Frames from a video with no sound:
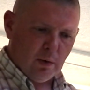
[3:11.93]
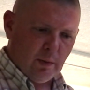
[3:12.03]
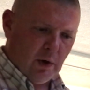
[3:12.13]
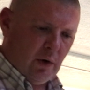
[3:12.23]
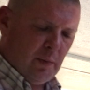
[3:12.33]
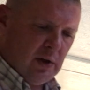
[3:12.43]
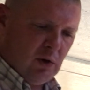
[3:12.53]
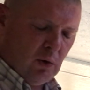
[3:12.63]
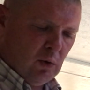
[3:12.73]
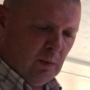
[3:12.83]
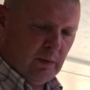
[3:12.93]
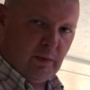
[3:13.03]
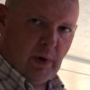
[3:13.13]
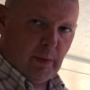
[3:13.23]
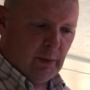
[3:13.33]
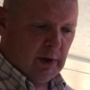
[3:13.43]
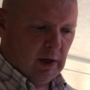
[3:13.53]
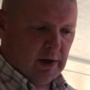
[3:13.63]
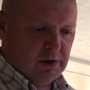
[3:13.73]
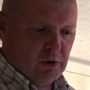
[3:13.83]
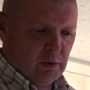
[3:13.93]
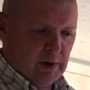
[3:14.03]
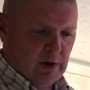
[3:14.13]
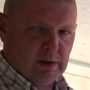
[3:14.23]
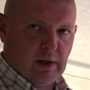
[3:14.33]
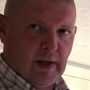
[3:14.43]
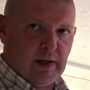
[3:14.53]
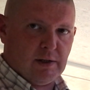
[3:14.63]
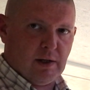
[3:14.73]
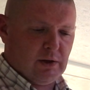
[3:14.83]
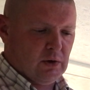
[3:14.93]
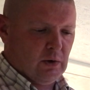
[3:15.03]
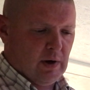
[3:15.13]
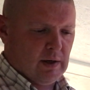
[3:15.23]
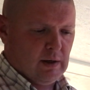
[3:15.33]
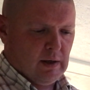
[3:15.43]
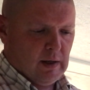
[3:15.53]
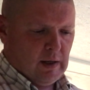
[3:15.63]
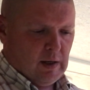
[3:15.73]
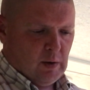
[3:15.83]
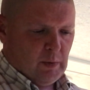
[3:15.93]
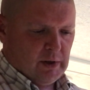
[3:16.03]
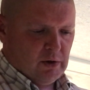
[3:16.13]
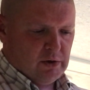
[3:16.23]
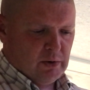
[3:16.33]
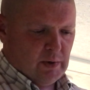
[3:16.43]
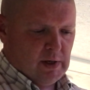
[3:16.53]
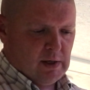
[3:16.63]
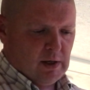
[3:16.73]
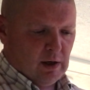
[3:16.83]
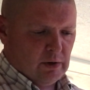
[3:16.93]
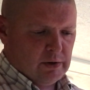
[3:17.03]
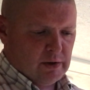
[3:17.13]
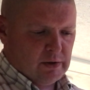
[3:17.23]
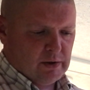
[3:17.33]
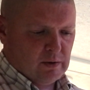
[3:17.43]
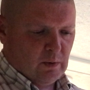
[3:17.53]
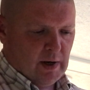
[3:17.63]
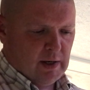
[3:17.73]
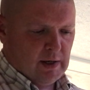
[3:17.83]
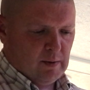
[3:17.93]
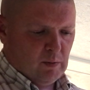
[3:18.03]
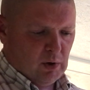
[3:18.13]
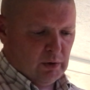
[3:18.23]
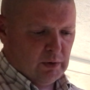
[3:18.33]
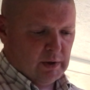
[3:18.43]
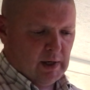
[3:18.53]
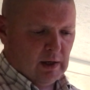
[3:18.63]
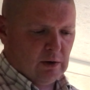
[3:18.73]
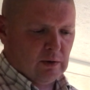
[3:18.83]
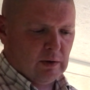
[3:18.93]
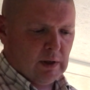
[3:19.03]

The crimping tool probably not going to show up here because the lighting's not so great, but there's three colors. There's red, blue, and yellow,